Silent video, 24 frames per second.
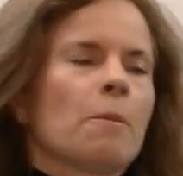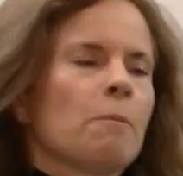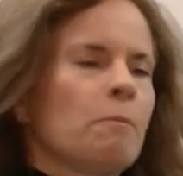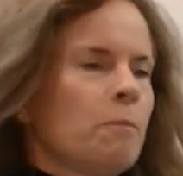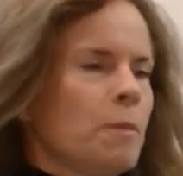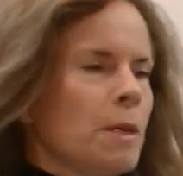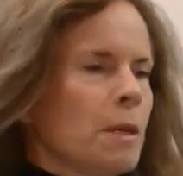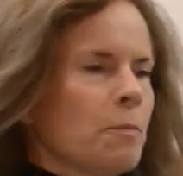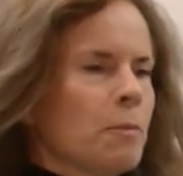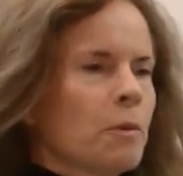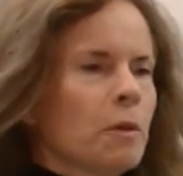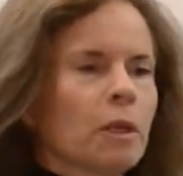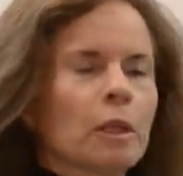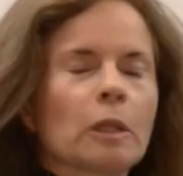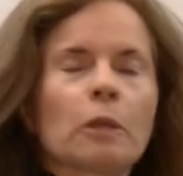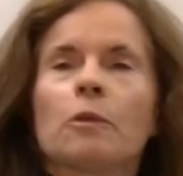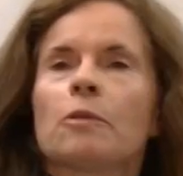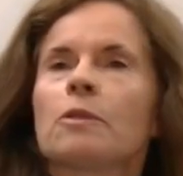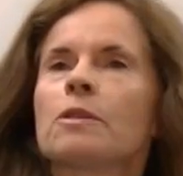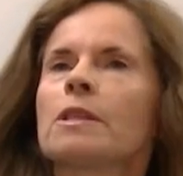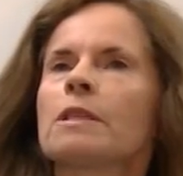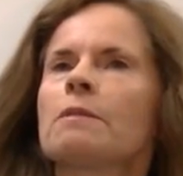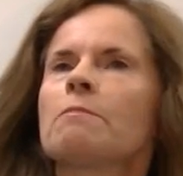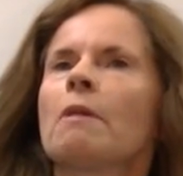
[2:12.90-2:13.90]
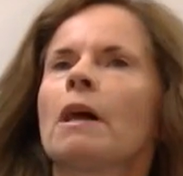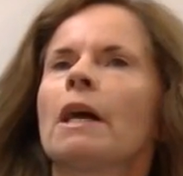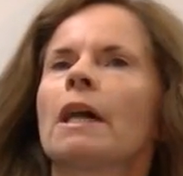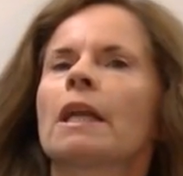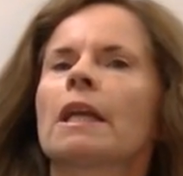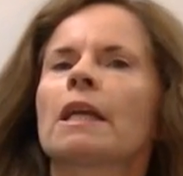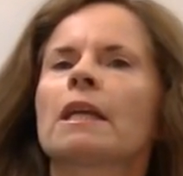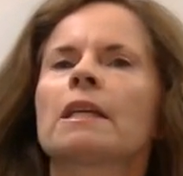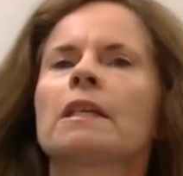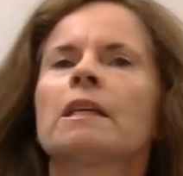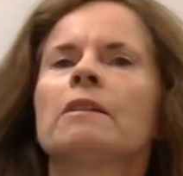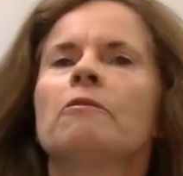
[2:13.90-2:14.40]
People are losing
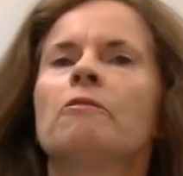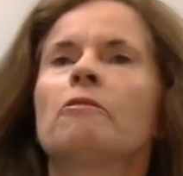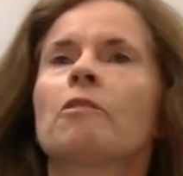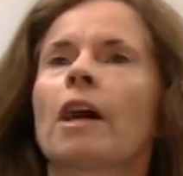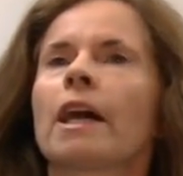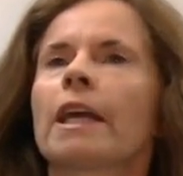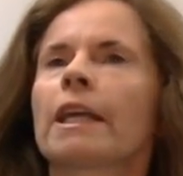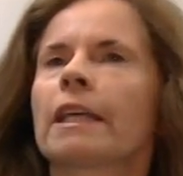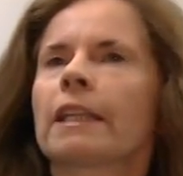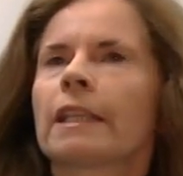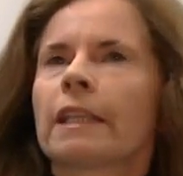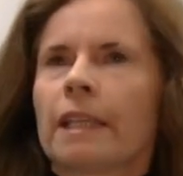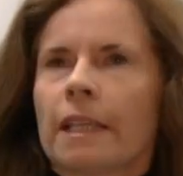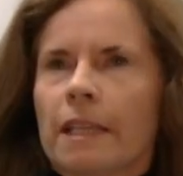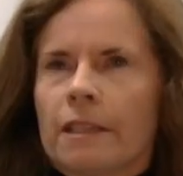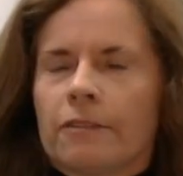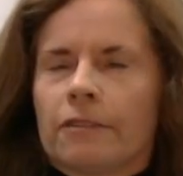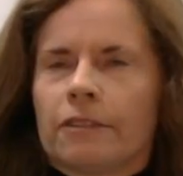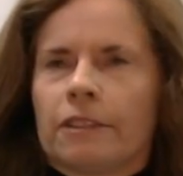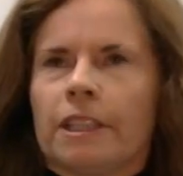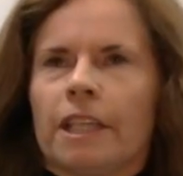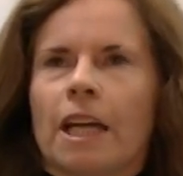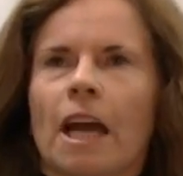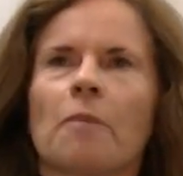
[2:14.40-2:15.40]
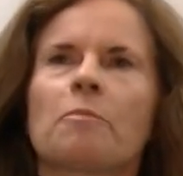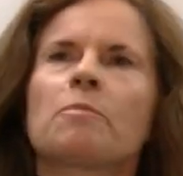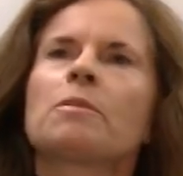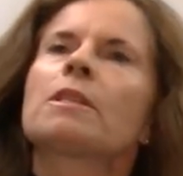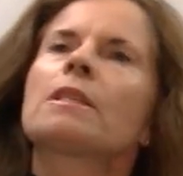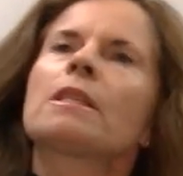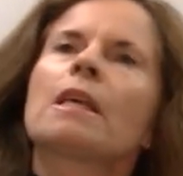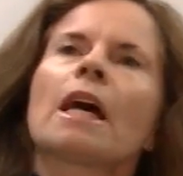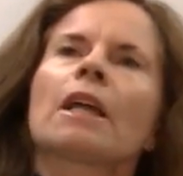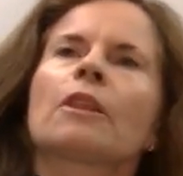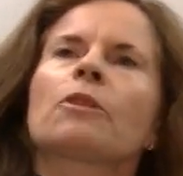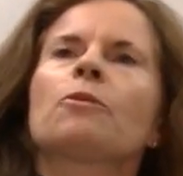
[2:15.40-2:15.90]
money right and left. They're
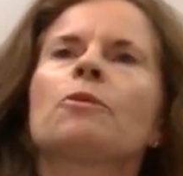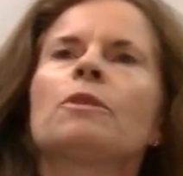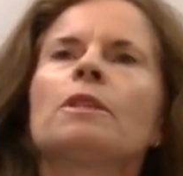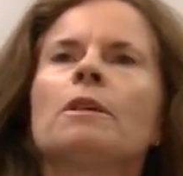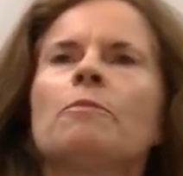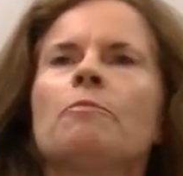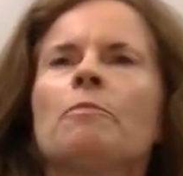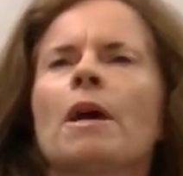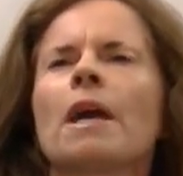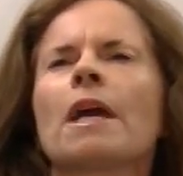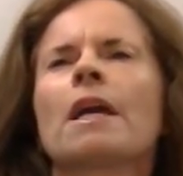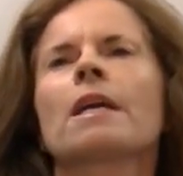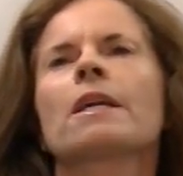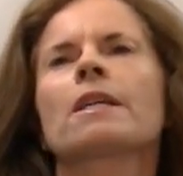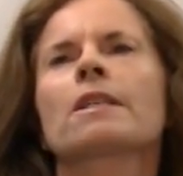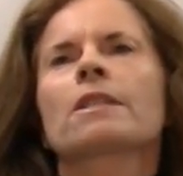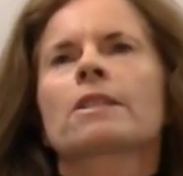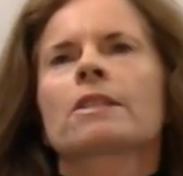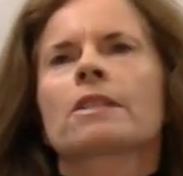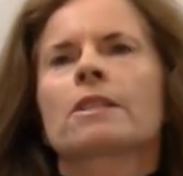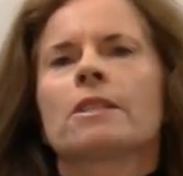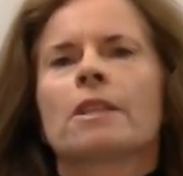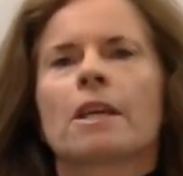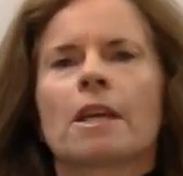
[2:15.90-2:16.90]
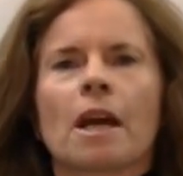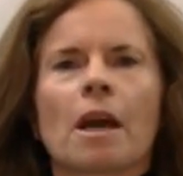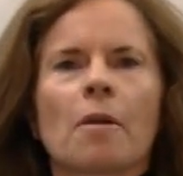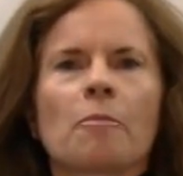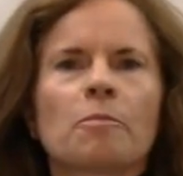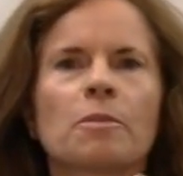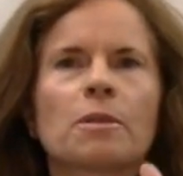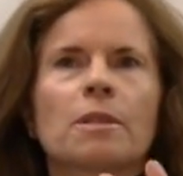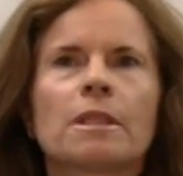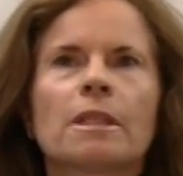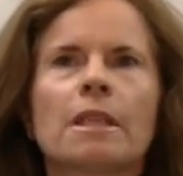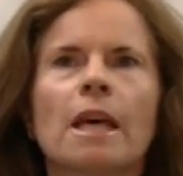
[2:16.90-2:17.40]
upset with the banks. They're
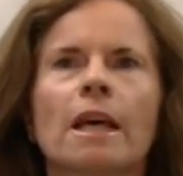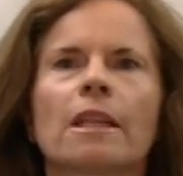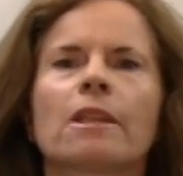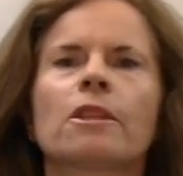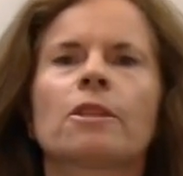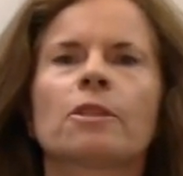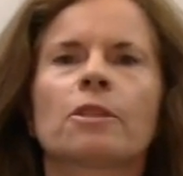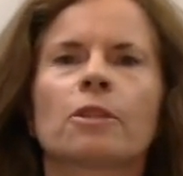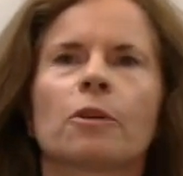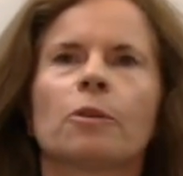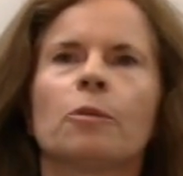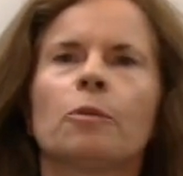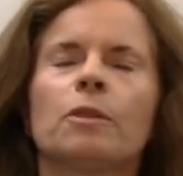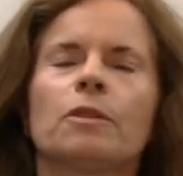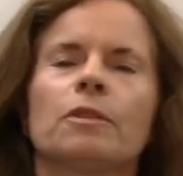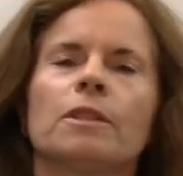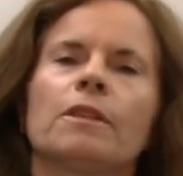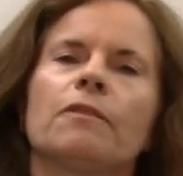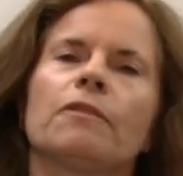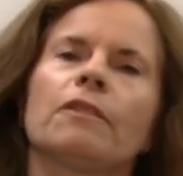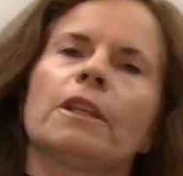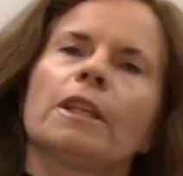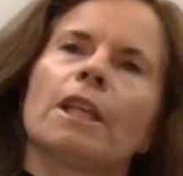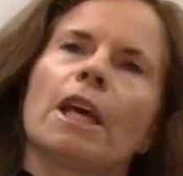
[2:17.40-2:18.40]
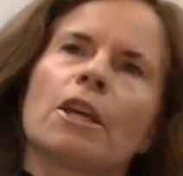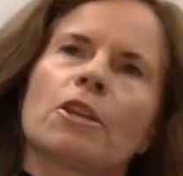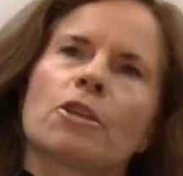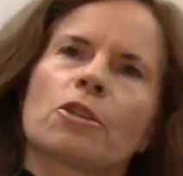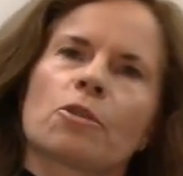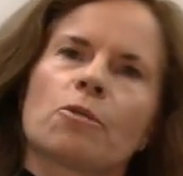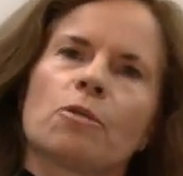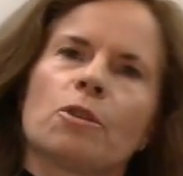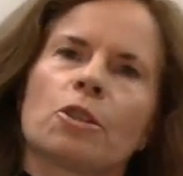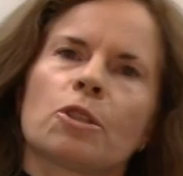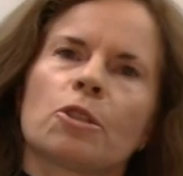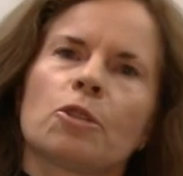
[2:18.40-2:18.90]
upset with the
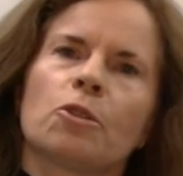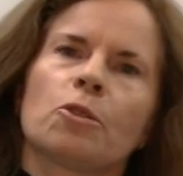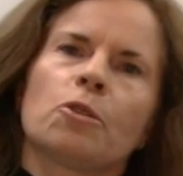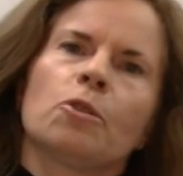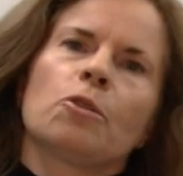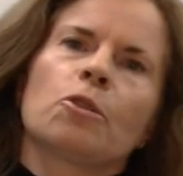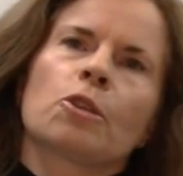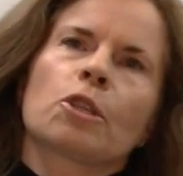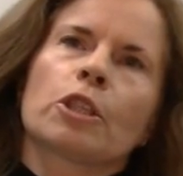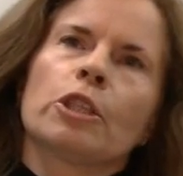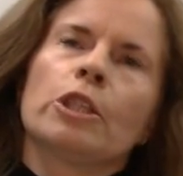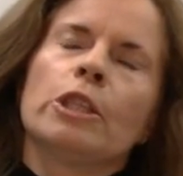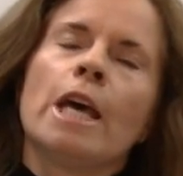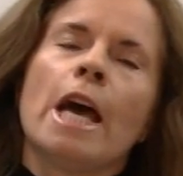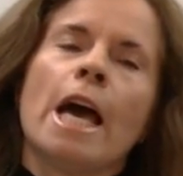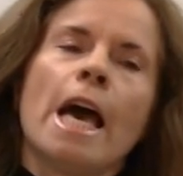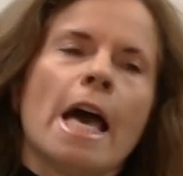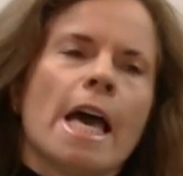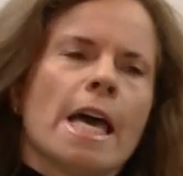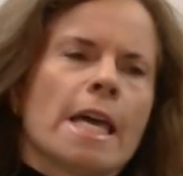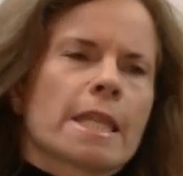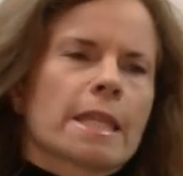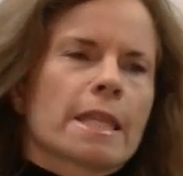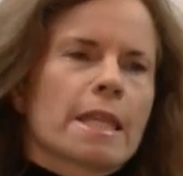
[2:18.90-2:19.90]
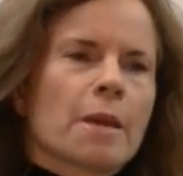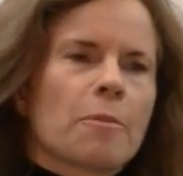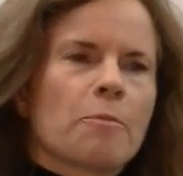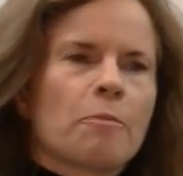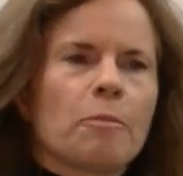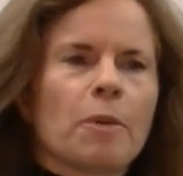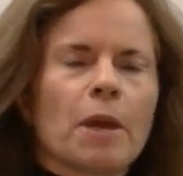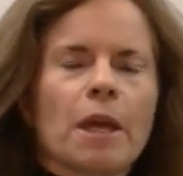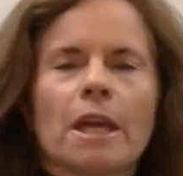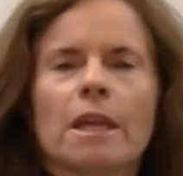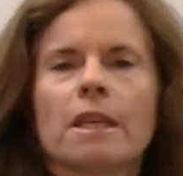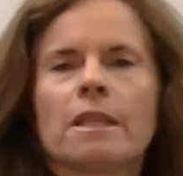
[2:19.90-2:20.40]
financial institution. They
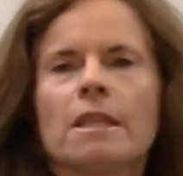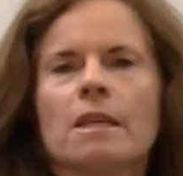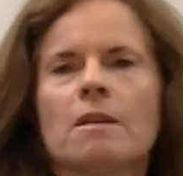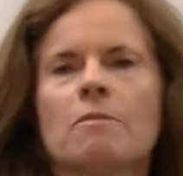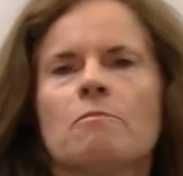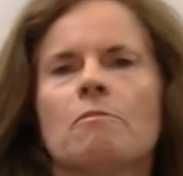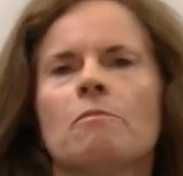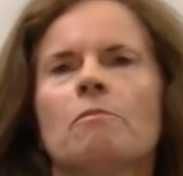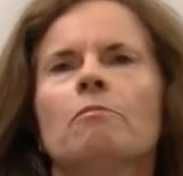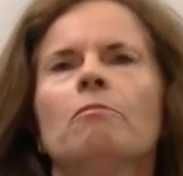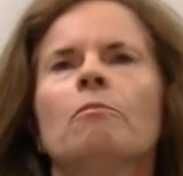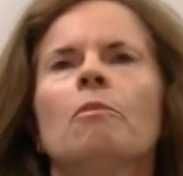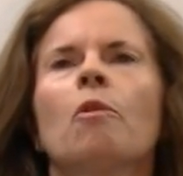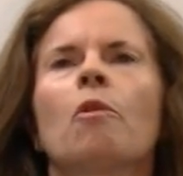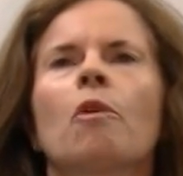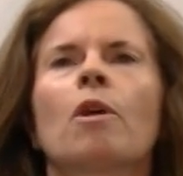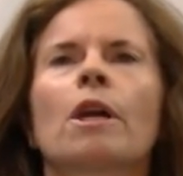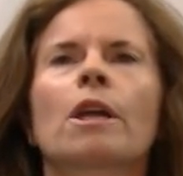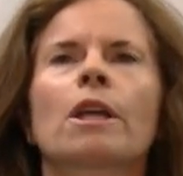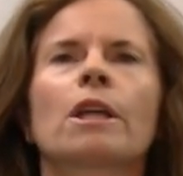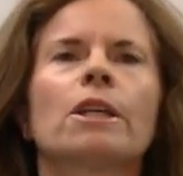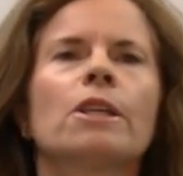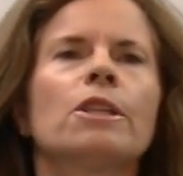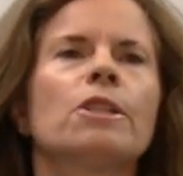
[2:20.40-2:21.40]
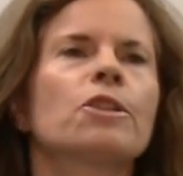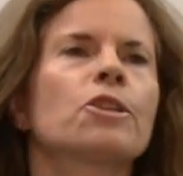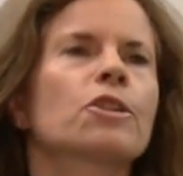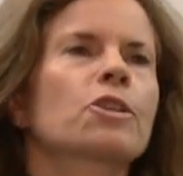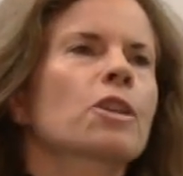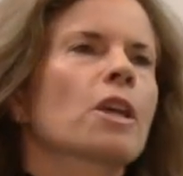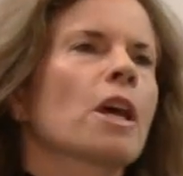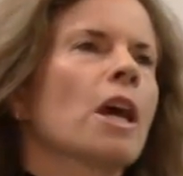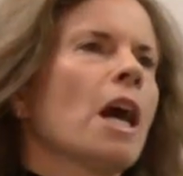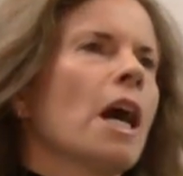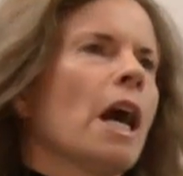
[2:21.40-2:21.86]
pay their mortgage